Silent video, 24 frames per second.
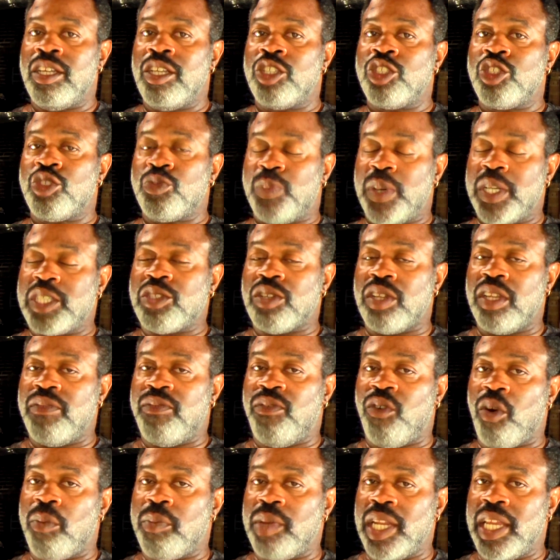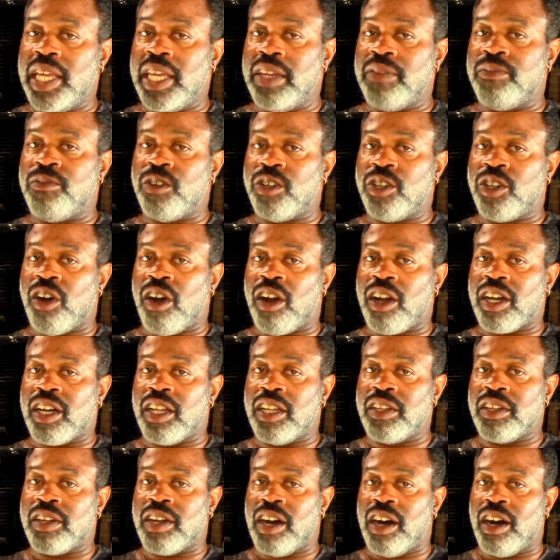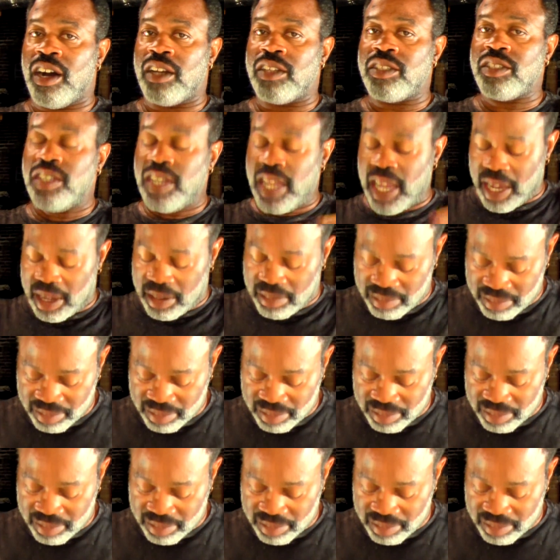specially formulated for dark colored cars. Now,